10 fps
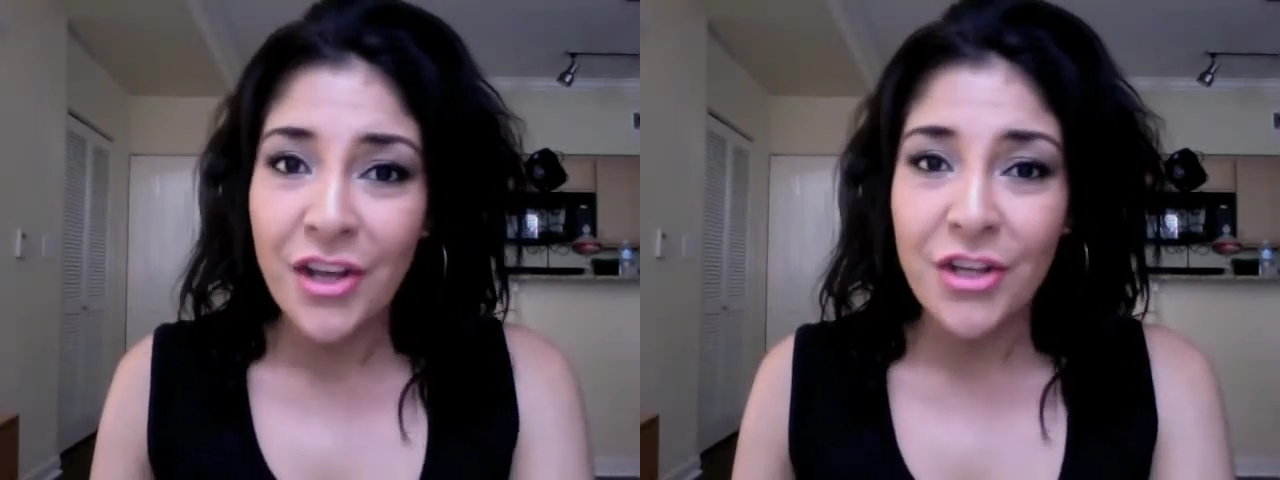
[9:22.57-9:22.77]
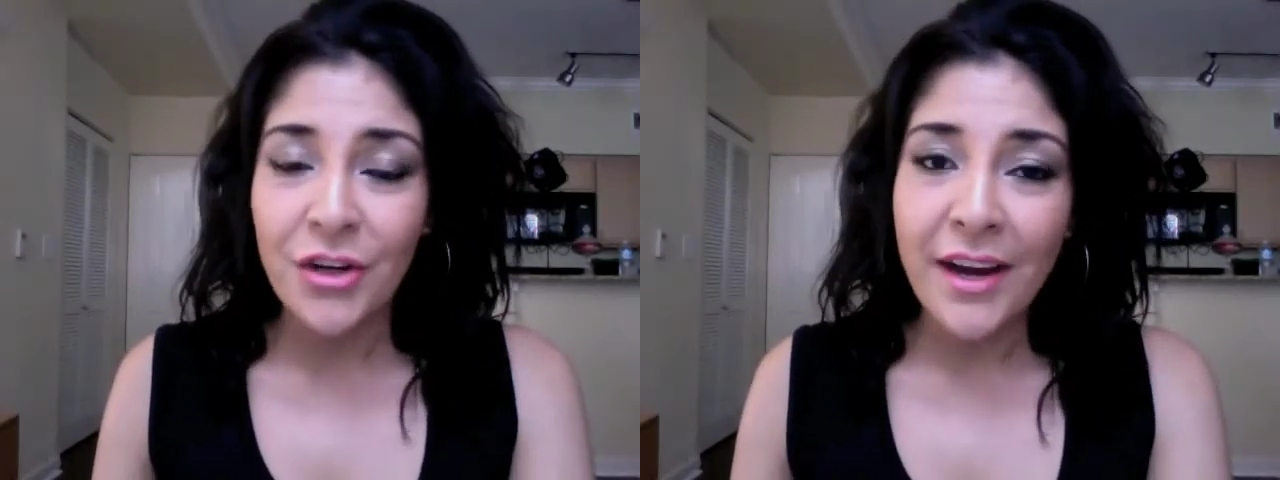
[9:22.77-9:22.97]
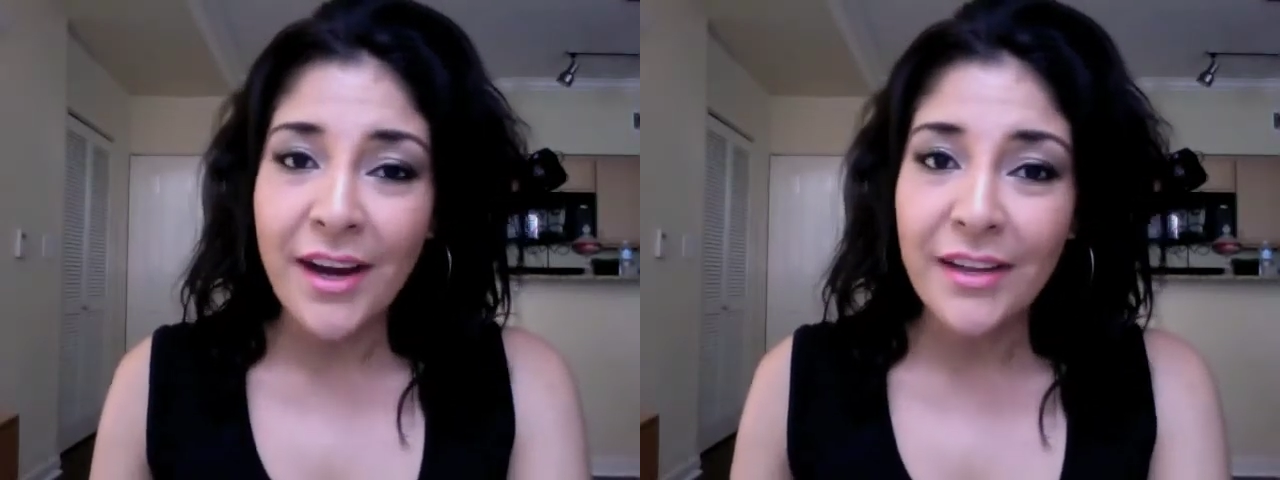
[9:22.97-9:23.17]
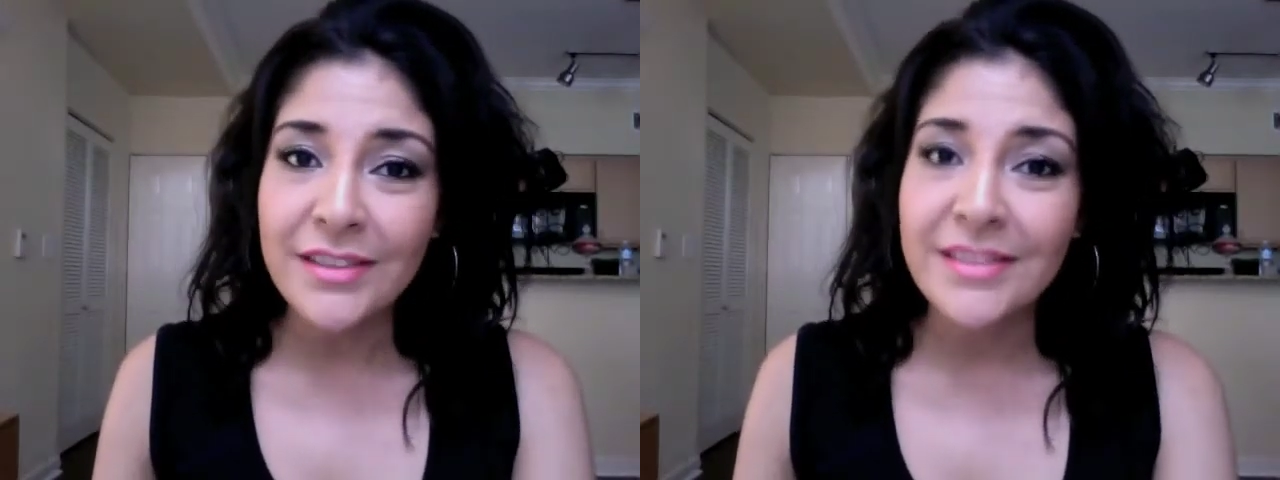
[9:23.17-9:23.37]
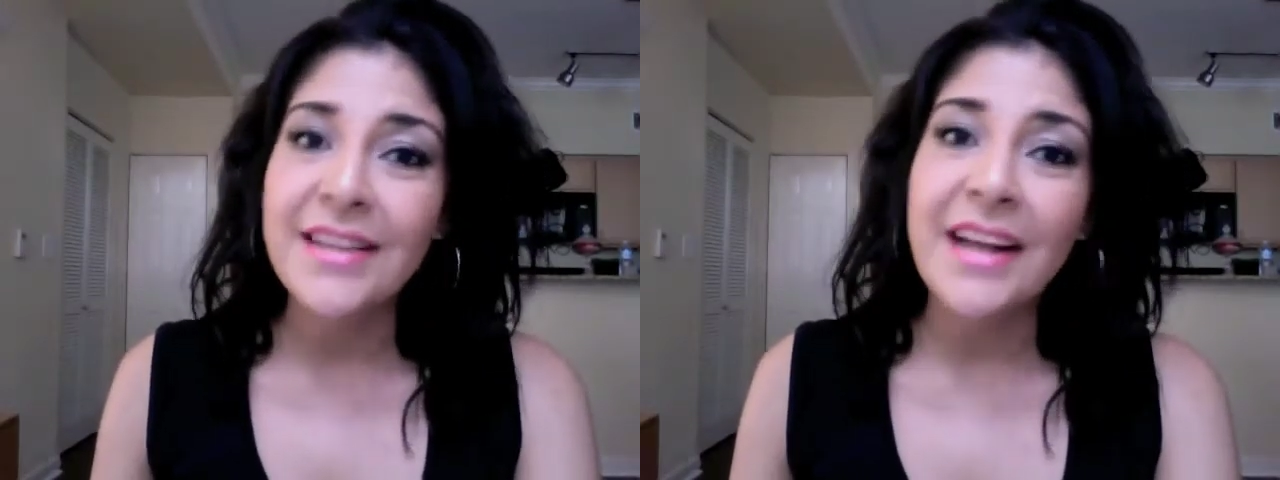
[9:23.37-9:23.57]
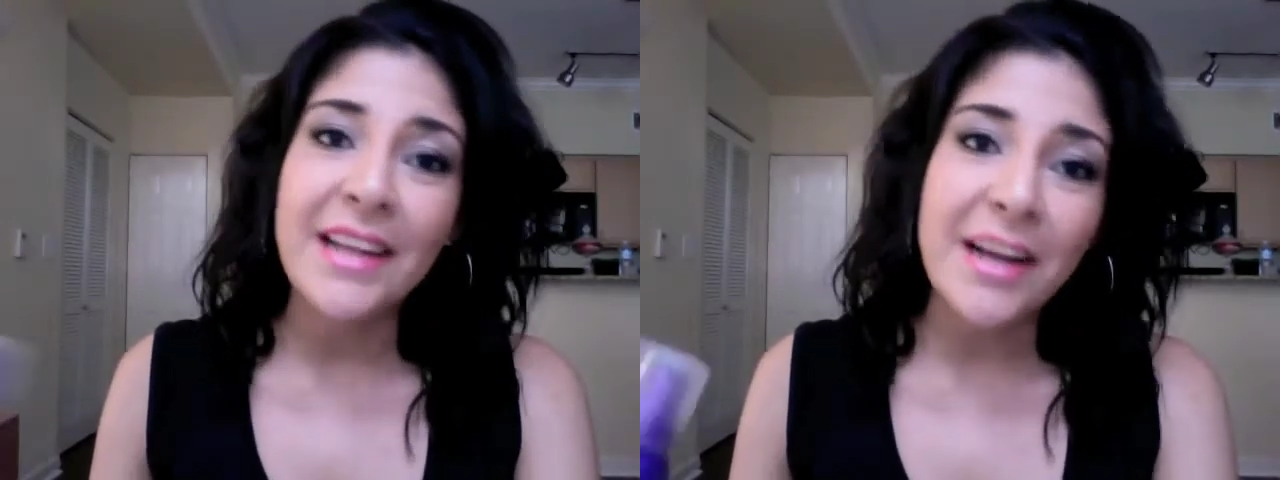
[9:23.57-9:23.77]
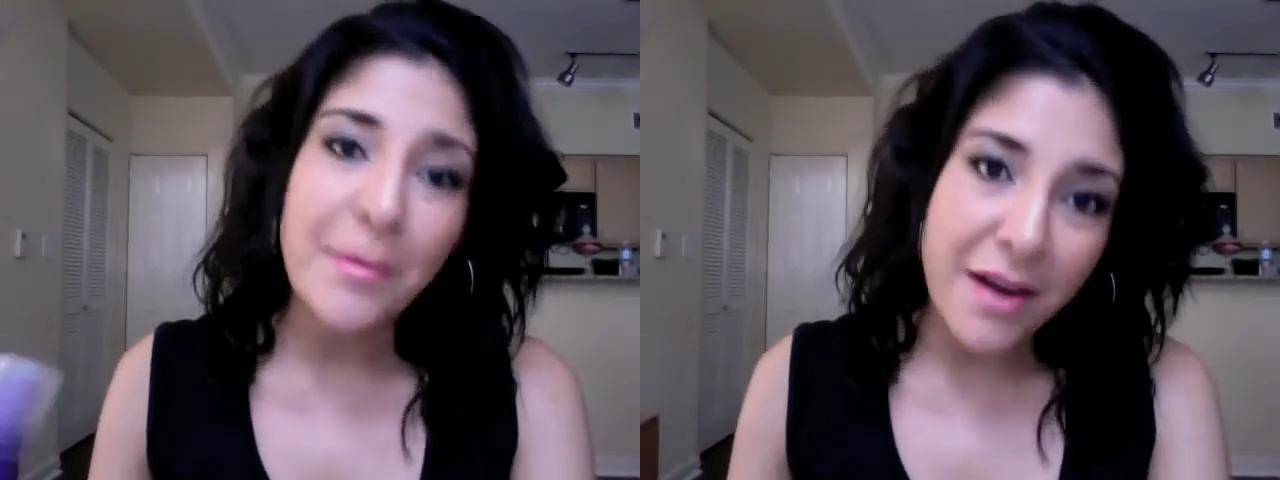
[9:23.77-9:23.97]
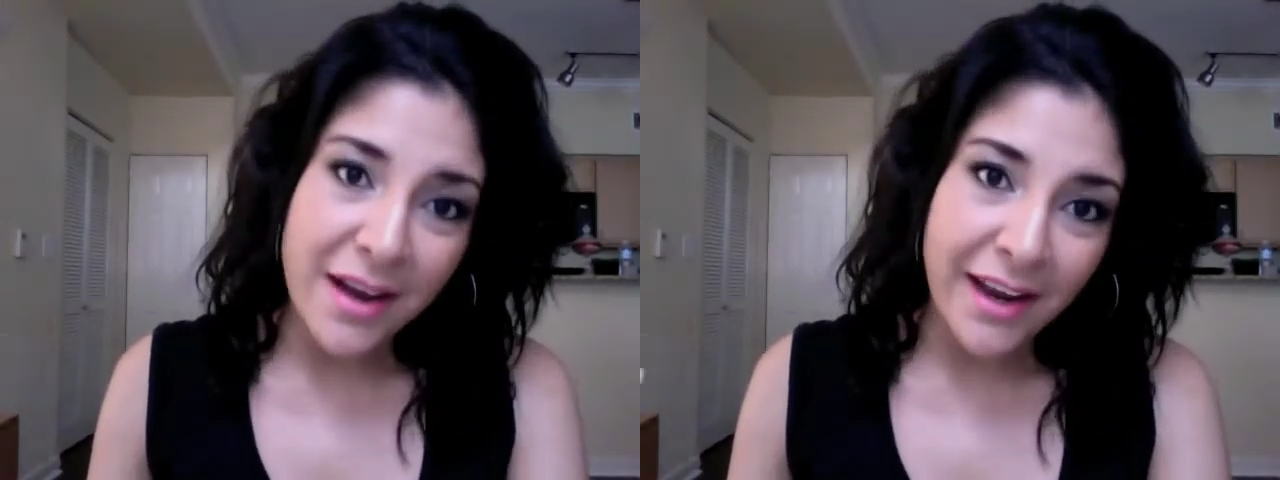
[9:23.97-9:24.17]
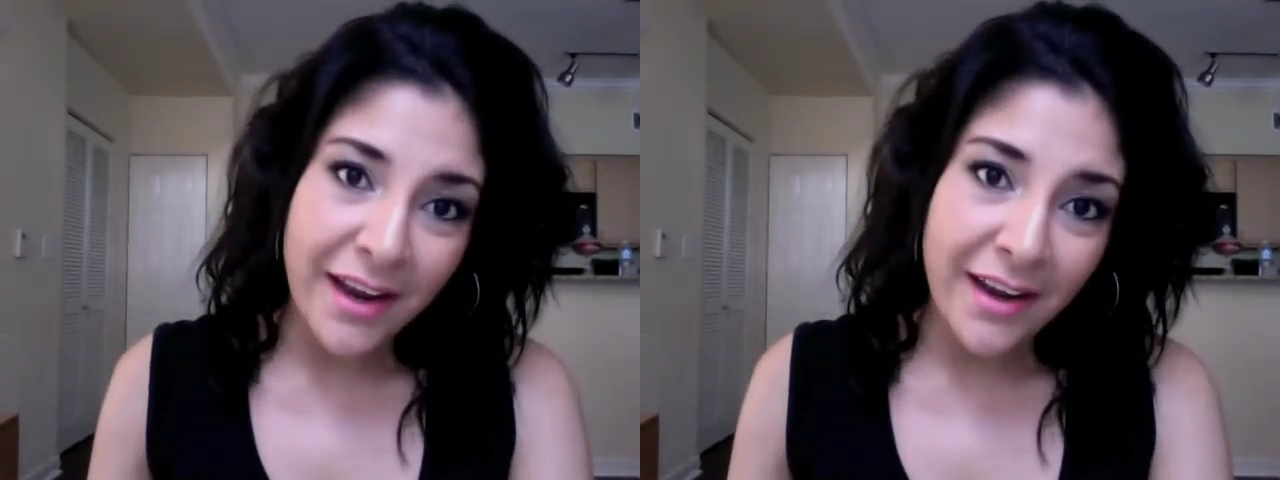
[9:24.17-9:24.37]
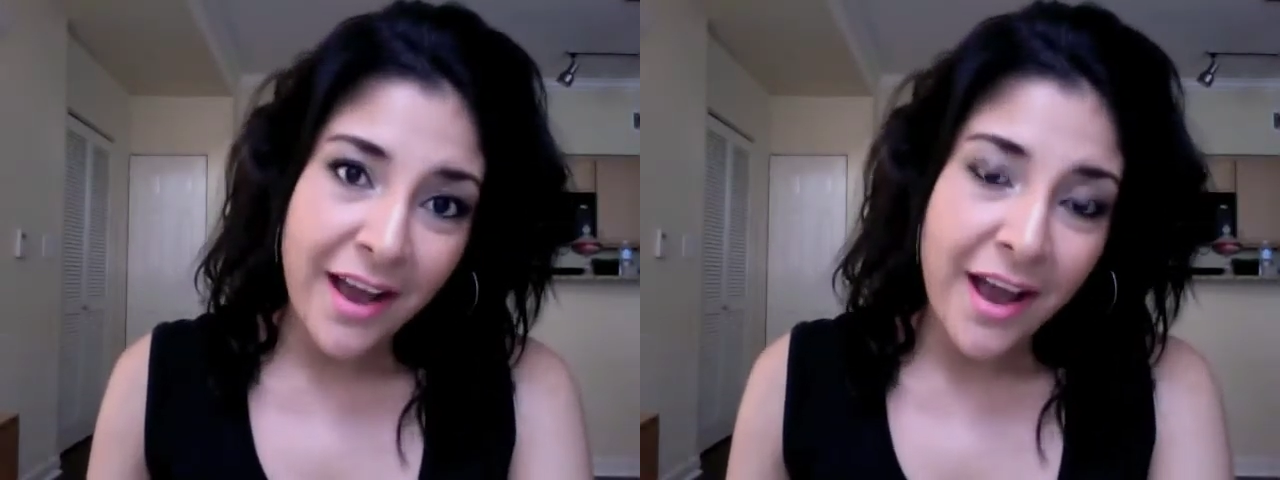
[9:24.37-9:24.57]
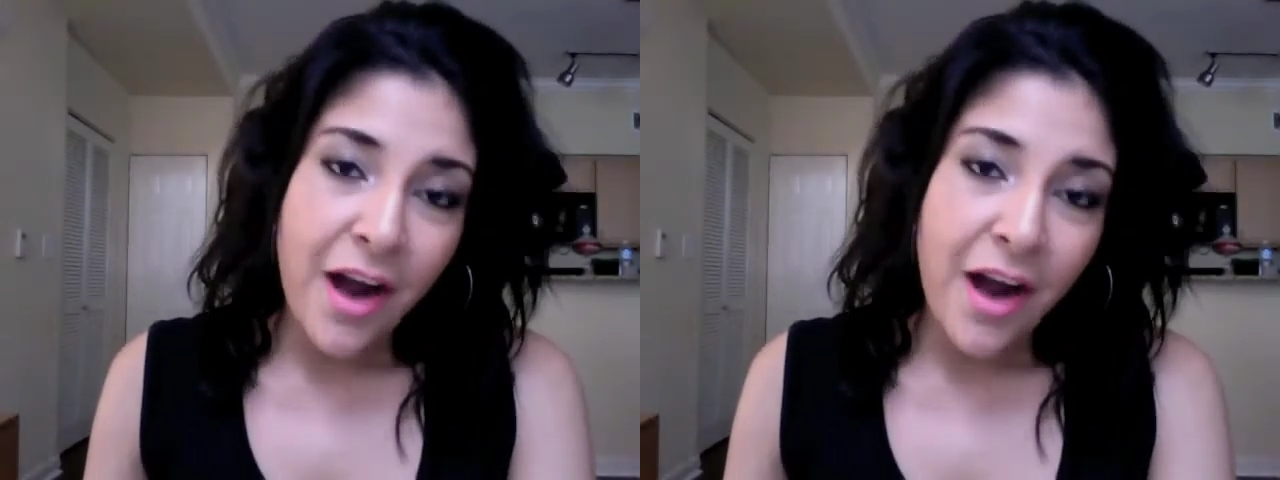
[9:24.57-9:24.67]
your hair looks exactly like mine.